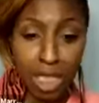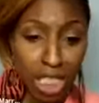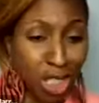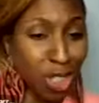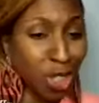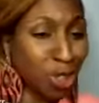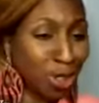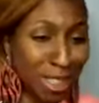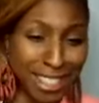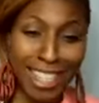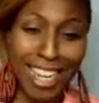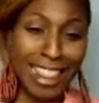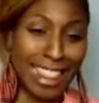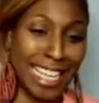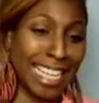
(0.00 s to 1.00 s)
the issue is
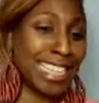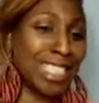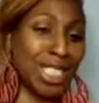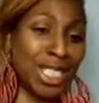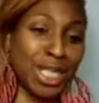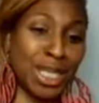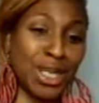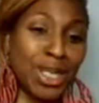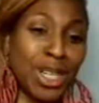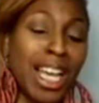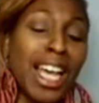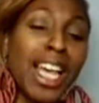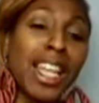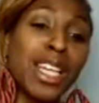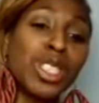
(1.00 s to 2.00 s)
not the issue.
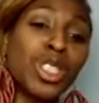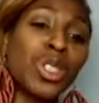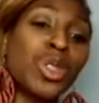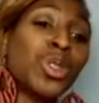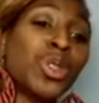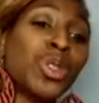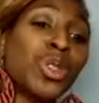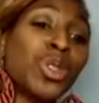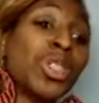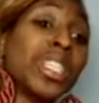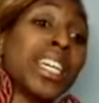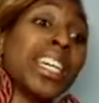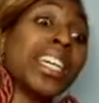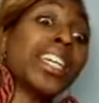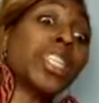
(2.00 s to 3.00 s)
There's
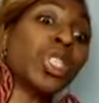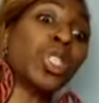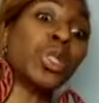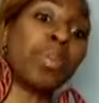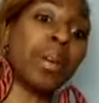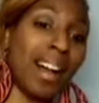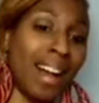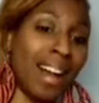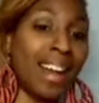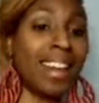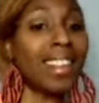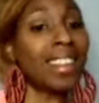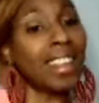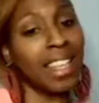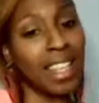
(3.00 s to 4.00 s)
usually an issue
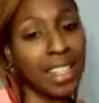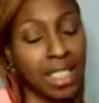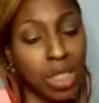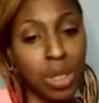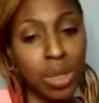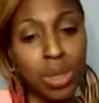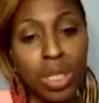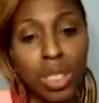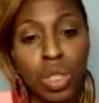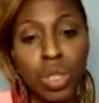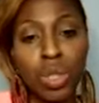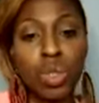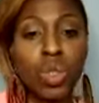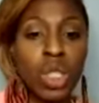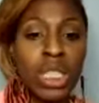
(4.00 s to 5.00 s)
behind the issue. There's
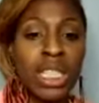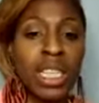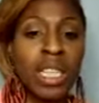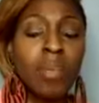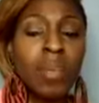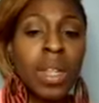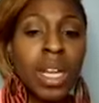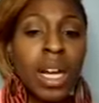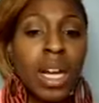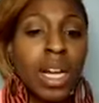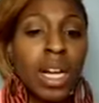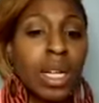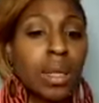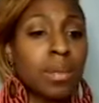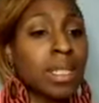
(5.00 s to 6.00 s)
usually
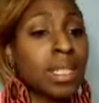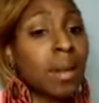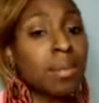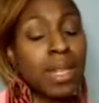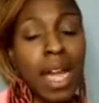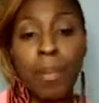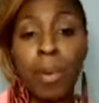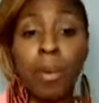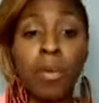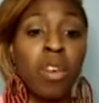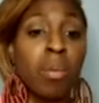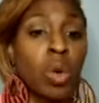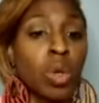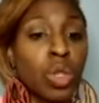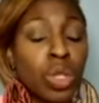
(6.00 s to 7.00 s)
some type of
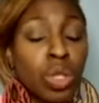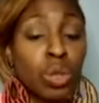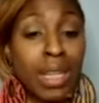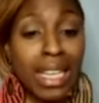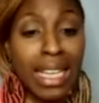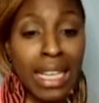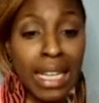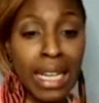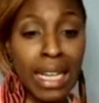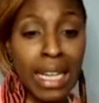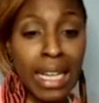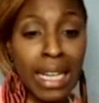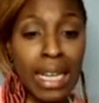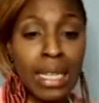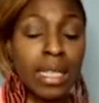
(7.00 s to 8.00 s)
emotional
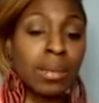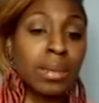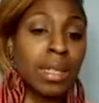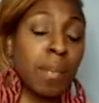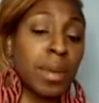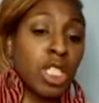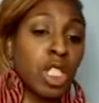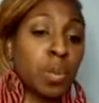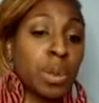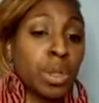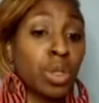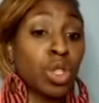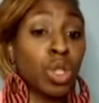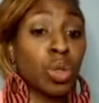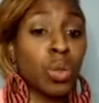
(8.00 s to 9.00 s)
healing, some type of
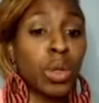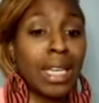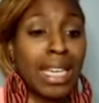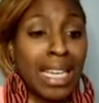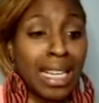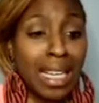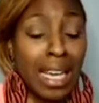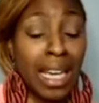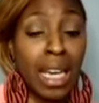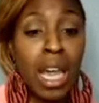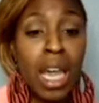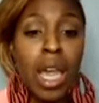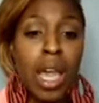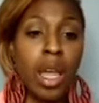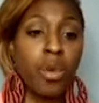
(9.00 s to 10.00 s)
spiritual healing
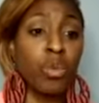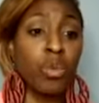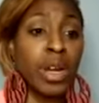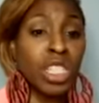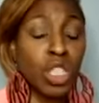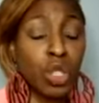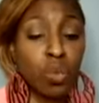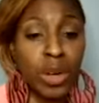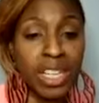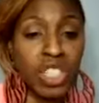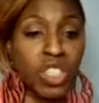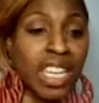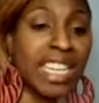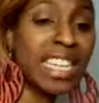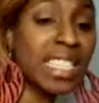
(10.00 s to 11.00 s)
and
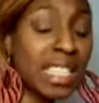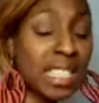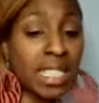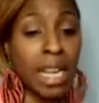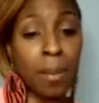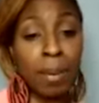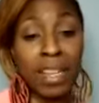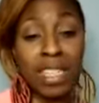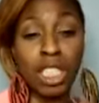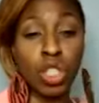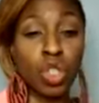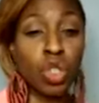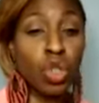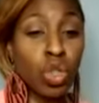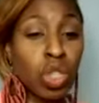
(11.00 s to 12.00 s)
restoration that needs to take place.
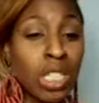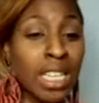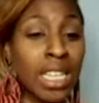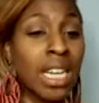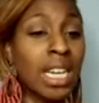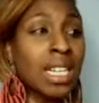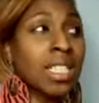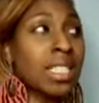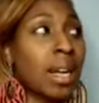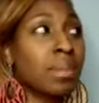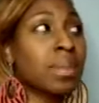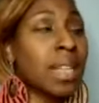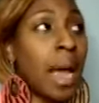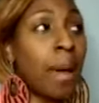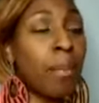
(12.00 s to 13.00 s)
There's usually
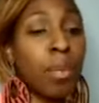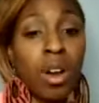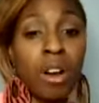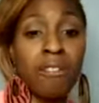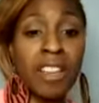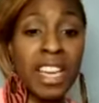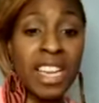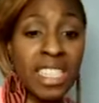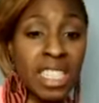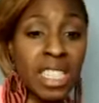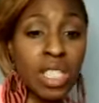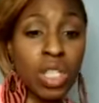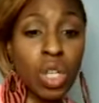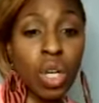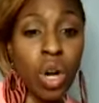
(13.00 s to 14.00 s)
some type of
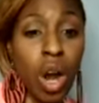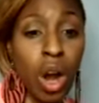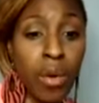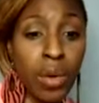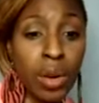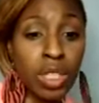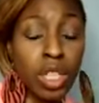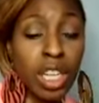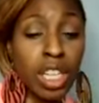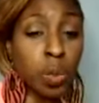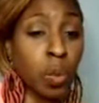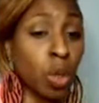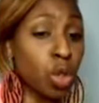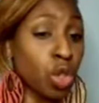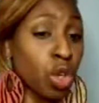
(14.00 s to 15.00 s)
incident, occurrence,
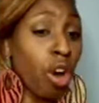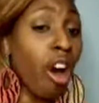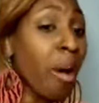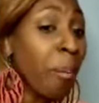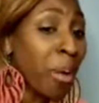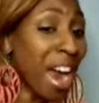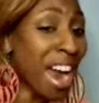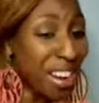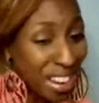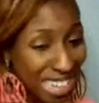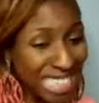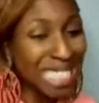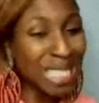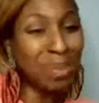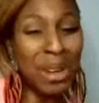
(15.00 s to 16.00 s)
exposure, or prior
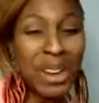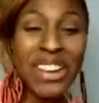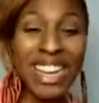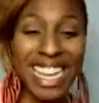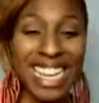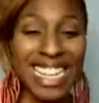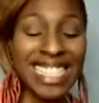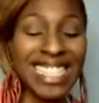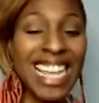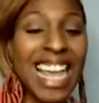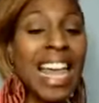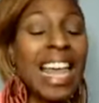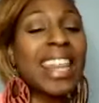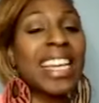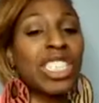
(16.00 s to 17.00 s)
experience
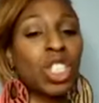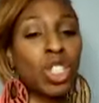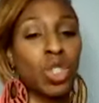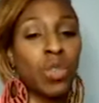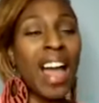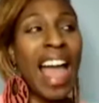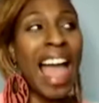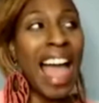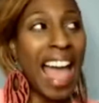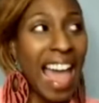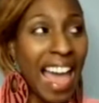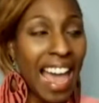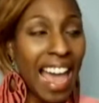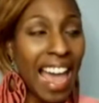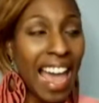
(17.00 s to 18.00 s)
that you've had